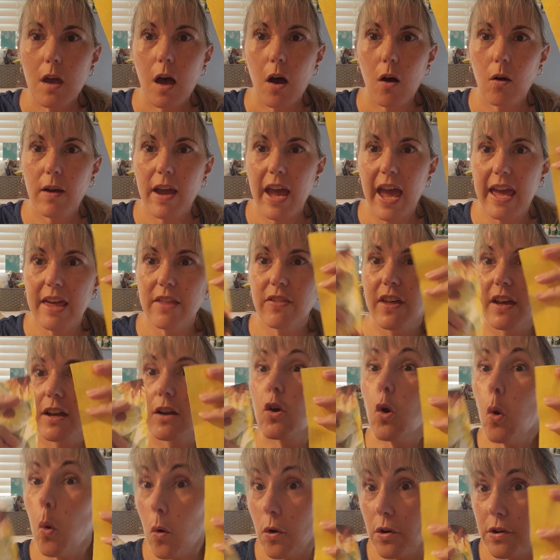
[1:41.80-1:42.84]
okay, that
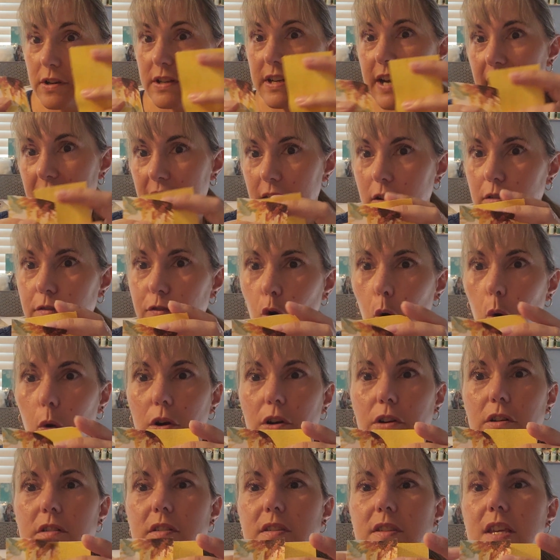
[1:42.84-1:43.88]
coordinate, of
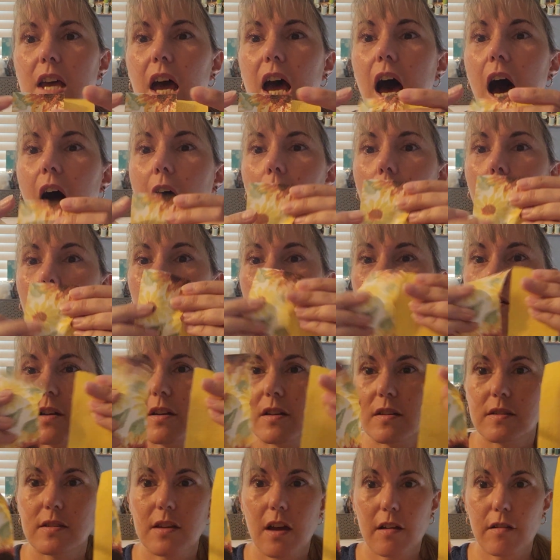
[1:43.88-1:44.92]
course, a
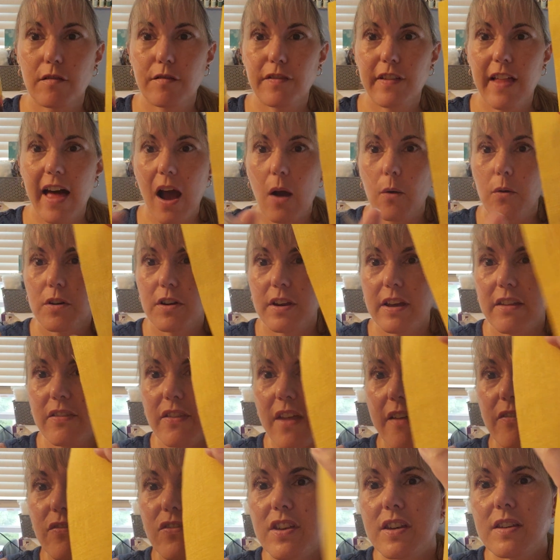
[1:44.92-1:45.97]
sunflower. And
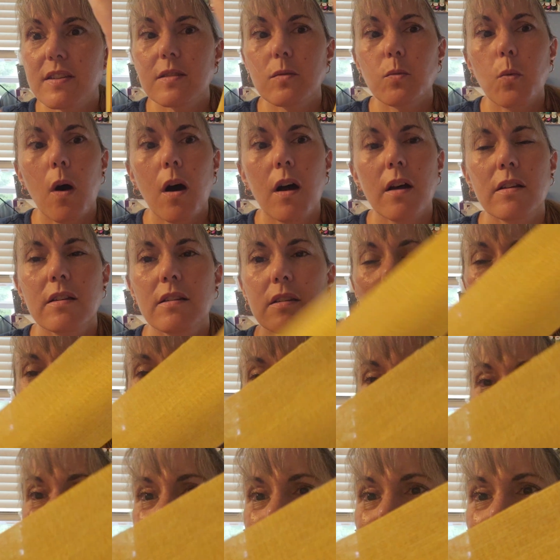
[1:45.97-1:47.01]
then this one,
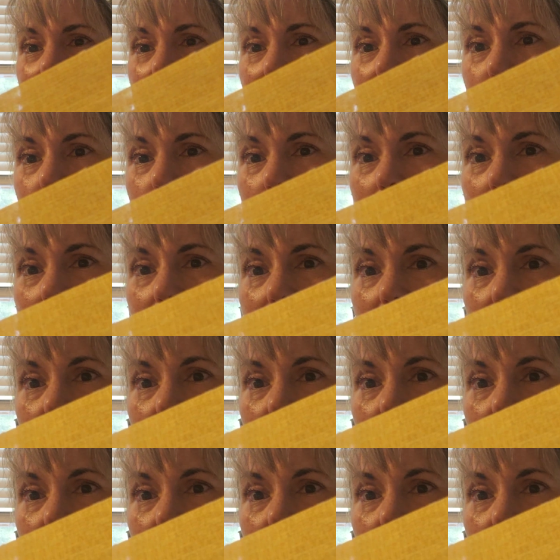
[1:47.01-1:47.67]
it's not really